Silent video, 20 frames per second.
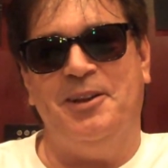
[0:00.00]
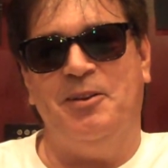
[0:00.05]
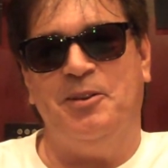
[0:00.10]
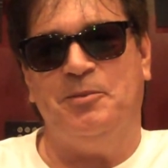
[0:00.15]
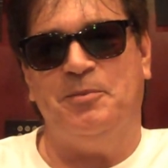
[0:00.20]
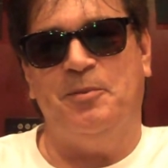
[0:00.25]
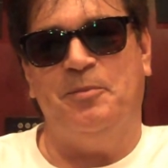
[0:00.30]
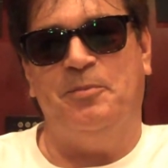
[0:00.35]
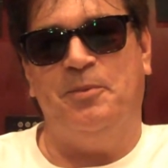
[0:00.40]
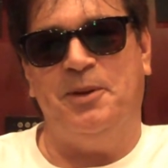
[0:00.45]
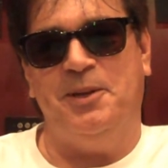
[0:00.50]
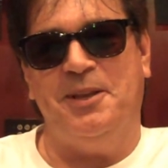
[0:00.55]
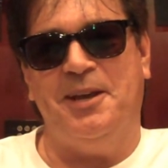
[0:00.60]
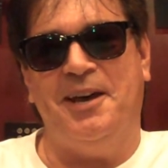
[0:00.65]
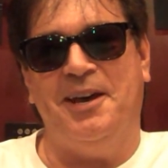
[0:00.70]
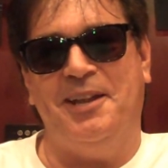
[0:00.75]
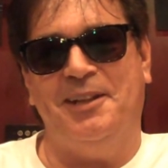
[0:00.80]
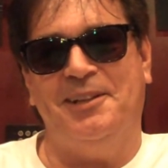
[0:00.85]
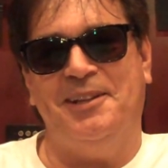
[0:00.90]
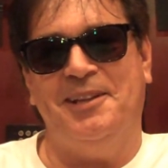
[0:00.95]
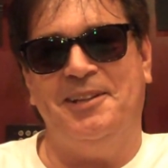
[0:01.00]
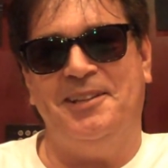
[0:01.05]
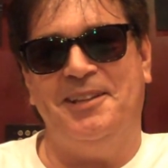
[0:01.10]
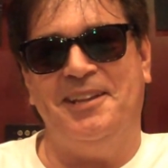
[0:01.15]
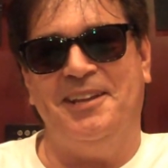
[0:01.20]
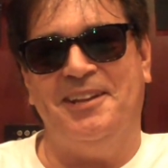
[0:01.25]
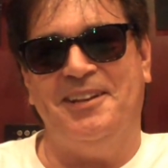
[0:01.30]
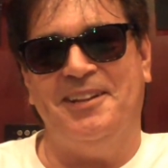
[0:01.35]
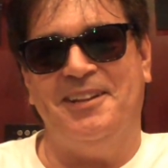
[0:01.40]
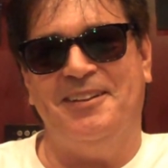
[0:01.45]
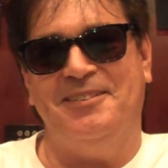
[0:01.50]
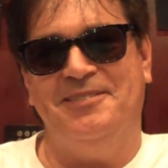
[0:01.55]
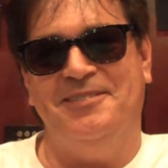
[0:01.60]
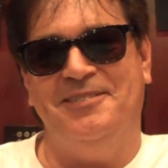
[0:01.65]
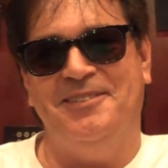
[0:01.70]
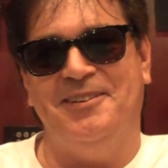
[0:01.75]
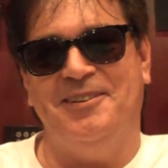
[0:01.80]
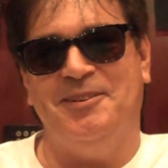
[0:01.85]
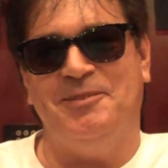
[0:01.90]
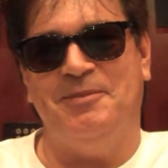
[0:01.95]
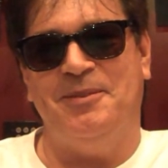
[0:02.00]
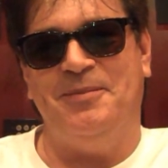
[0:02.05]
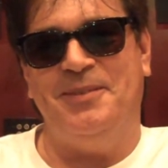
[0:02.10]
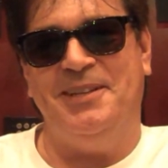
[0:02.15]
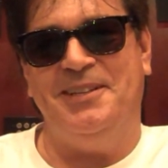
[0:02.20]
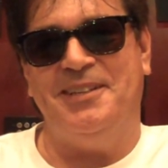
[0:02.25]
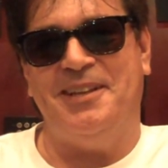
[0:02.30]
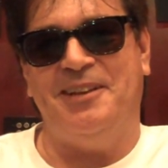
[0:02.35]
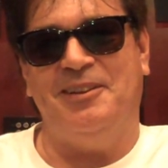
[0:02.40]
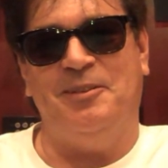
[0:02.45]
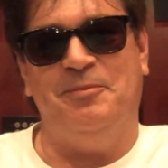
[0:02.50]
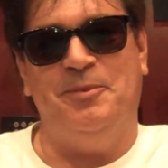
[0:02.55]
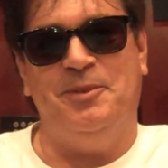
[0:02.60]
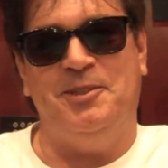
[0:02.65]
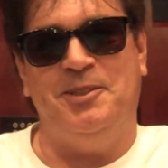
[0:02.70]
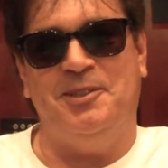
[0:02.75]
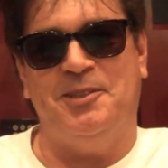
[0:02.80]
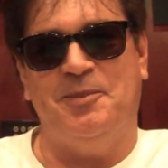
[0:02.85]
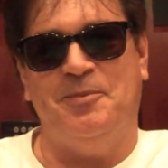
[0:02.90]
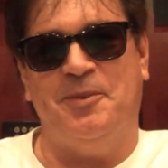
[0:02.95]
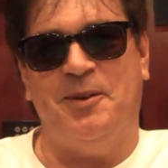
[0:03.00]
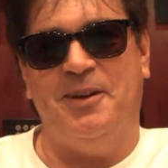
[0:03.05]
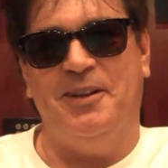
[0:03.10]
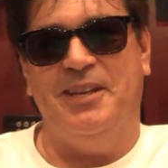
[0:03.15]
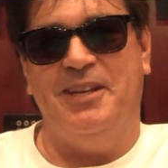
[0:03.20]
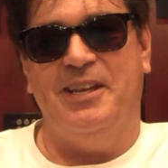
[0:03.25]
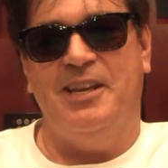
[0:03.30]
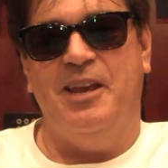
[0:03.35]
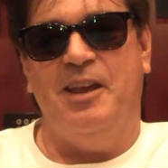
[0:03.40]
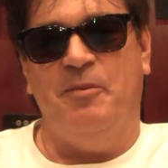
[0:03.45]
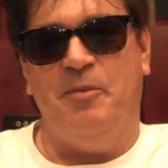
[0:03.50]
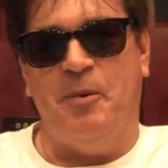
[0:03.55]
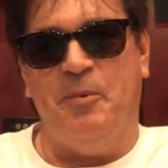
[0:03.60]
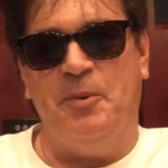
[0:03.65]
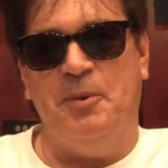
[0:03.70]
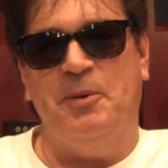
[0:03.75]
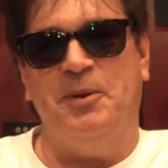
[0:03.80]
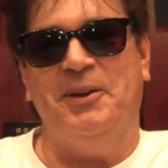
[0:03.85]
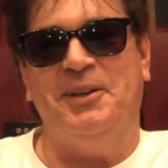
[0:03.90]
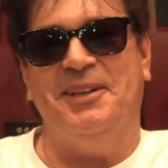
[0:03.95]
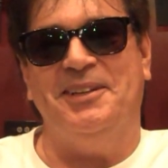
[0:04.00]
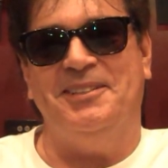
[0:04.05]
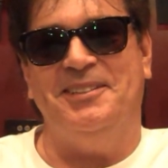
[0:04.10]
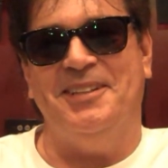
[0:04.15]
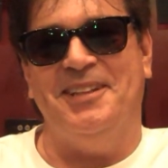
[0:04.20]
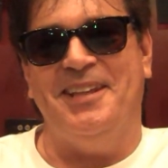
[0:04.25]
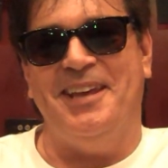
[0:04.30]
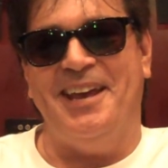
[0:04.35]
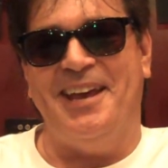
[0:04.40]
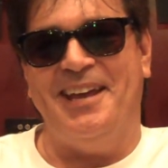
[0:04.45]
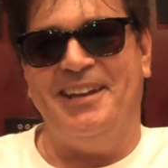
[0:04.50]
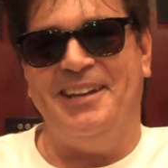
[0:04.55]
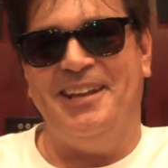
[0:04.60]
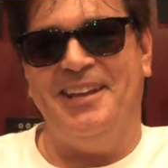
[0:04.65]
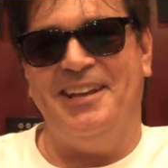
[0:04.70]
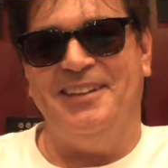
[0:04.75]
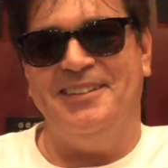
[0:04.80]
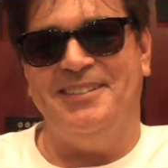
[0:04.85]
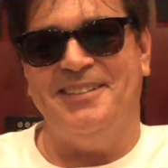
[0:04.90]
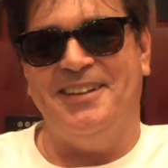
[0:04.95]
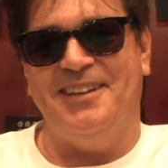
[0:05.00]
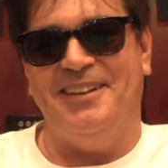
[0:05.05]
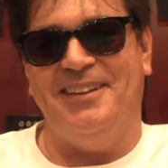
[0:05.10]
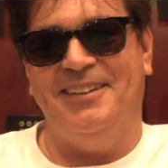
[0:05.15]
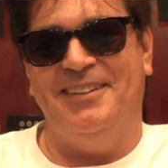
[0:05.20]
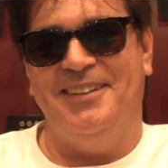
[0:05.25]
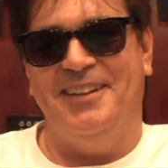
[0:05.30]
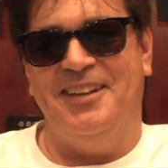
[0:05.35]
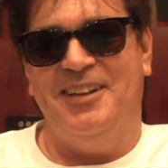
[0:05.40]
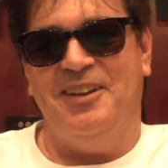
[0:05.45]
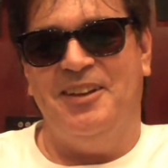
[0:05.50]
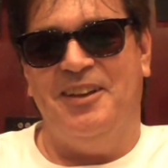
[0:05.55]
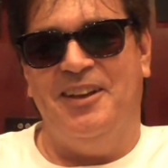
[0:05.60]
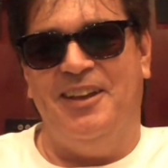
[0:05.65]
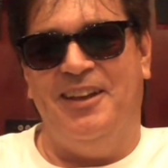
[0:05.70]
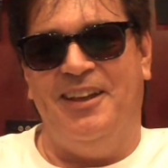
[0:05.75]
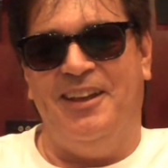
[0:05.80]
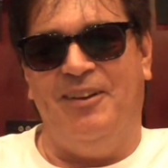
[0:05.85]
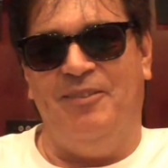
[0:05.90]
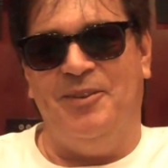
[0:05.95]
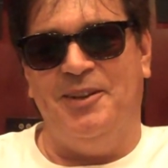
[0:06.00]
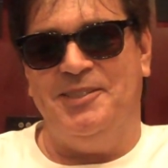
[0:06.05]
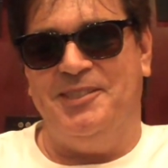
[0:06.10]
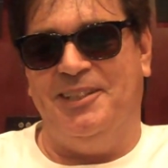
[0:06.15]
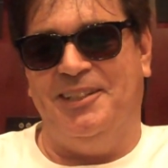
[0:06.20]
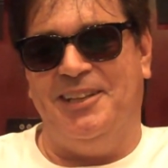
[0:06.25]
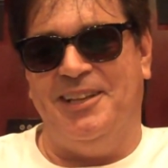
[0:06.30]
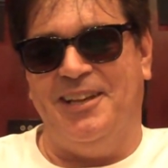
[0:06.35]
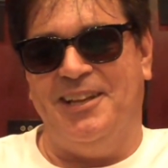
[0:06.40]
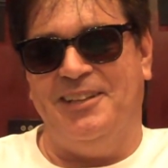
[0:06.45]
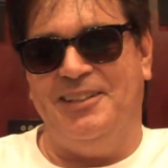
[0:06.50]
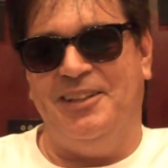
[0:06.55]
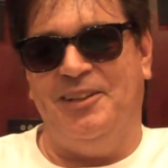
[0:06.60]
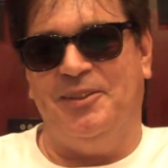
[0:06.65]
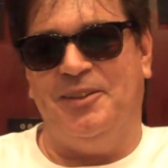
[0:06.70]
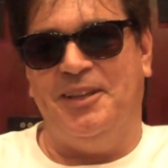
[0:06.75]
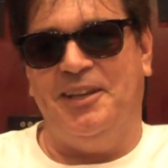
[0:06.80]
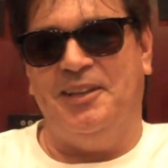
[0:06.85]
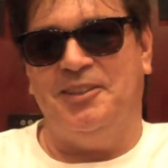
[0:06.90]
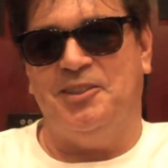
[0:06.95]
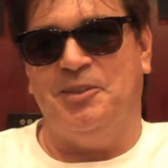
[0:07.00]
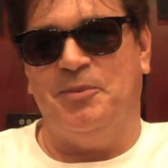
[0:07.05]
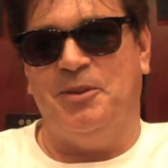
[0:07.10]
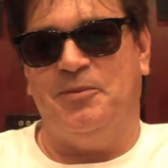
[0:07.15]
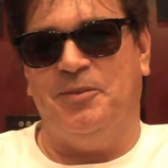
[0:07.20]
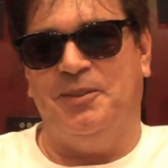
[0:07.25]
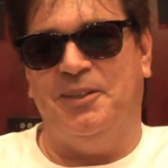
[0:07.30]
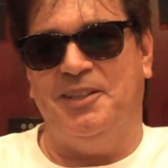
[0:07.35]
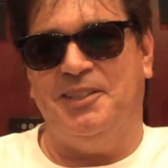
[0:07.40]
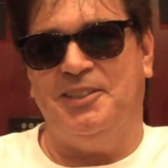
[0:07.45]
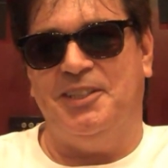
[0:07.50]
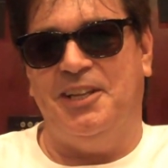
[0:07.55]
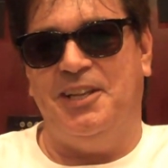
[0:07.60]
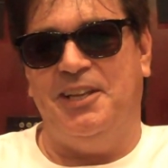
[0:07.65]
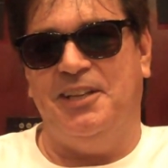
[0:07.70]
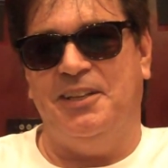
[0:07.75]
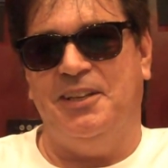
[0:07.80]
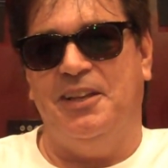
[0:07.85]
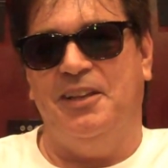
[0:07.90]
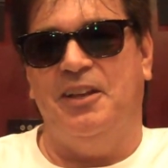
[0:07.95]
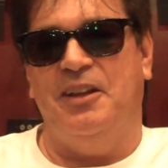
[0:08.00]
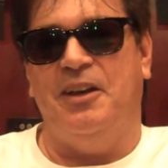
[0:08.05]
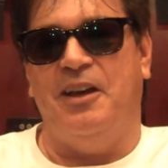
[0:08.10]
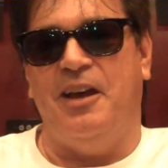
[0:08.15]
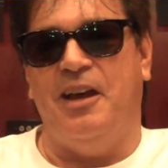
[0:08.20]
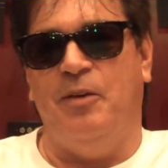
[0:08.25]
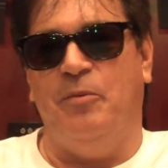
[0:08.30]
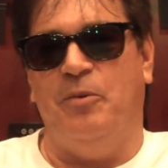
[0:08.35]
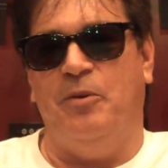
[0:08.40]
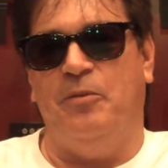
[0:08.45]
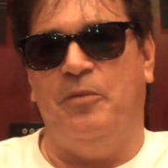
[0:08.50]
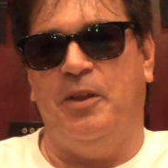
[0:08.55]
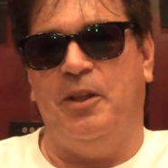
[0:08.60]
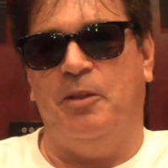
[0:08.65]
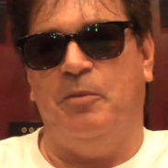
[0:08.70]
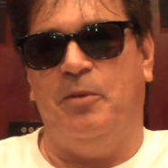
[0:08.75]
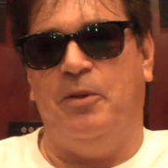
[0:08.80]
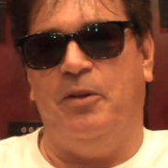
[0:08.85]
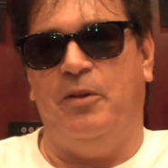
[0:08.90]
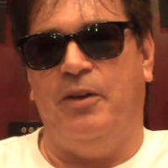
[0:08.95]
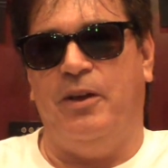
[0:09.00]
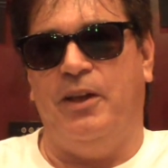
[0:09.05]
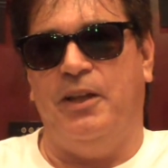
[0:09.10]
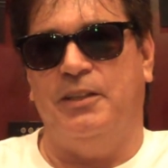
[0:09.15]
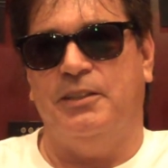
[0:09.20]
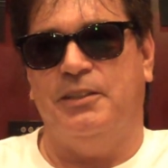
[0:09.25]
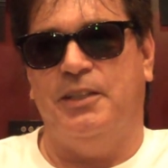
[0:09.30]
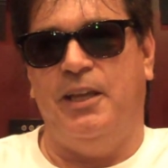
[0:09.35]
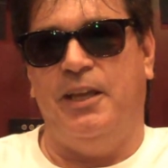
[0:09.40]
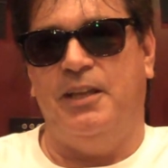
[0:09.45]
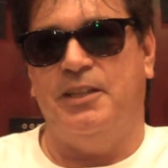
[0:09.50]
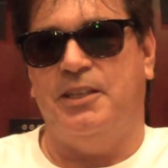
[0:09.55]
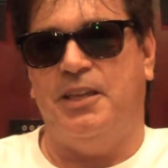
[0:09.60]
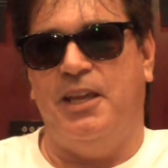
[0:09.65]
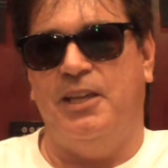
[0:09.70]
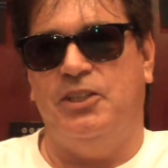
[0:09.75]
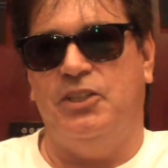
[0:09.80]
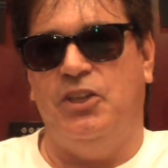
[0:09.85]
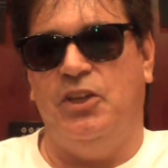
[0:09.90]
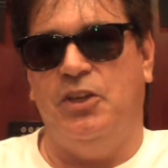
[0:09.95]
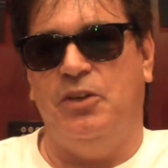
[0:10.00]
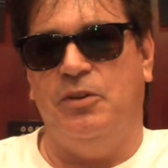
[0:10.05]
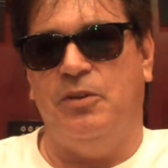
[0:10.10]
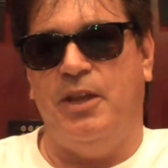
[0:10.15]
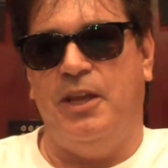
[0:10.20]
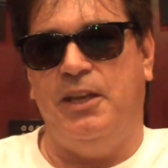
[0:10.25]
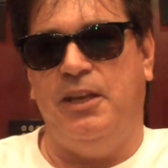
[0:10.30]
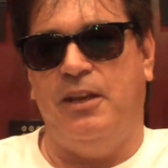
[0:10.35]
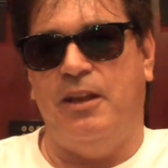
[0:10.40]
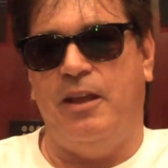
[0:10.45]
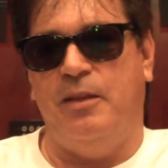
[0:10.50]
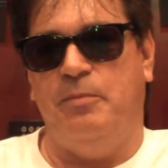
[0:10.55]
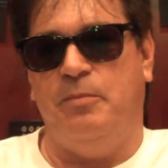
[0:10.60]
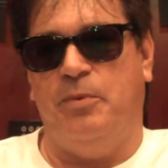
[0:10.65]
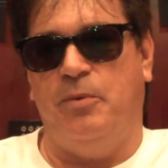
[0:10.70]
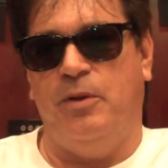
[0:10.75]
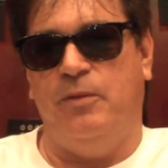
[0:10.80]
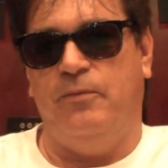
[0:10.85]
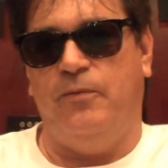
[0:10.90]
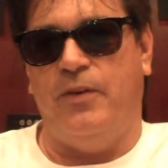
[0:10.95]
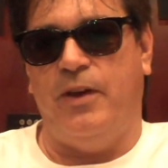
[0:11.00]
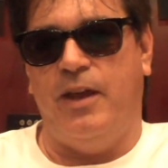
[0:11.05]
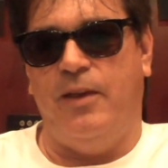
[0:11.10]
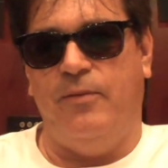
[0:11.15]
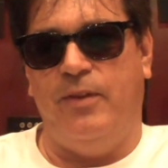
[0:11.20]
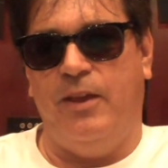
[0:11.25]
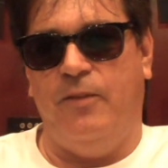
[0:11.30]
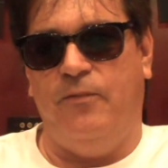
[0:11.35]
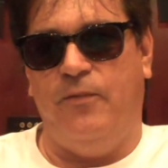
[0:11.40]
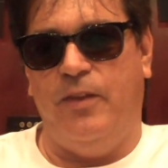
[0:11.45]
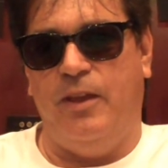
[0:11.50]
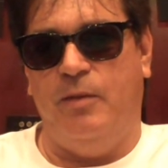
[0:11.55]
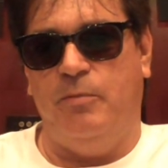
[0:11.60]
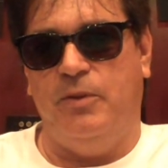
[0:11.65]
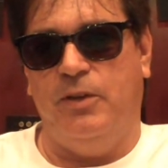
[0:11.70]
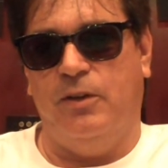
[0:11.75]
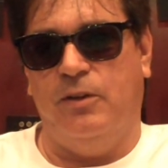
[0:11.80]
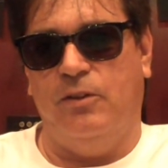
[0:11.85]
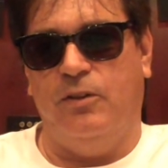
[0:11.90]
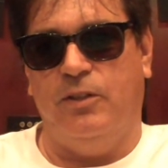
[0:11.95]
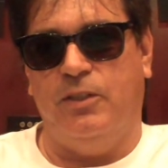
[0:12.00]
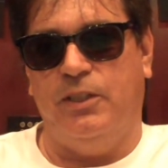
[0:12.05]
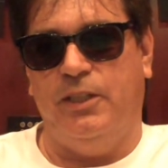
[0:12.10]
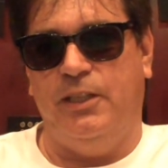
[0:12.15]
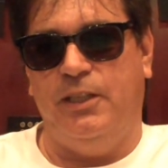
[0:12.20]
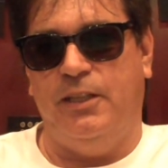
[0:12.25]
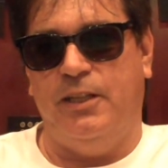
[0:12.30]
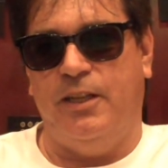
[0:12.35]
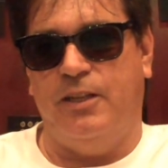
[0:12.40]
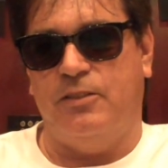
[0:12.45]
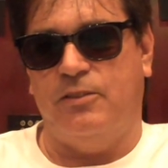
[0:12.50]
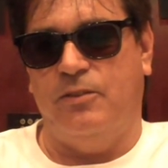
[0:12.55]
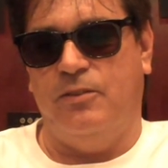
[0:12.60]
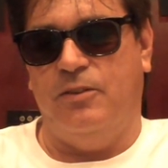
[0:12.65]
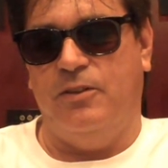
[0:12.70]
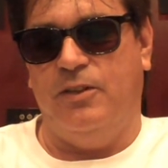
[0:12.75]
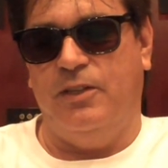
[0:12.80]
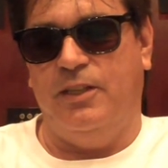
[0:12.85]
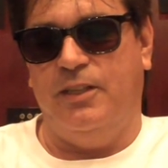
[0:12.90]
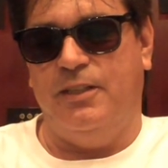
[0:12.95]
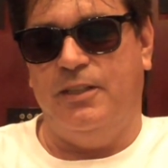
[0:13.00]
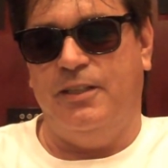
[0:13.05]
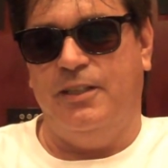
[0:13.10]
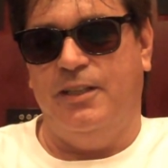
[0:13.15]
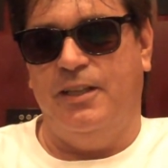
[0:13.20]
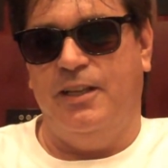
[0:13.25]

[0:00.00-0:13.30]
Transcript: You know, it's been pretty hot lately, and uh, who knows? Maybe he's out in the bushes somewhere. But we will get to that. And once again, you know, thank you so much for listening. Uh, we're available on KSKQ 89.5 FM here locally in Ashland, Oregon.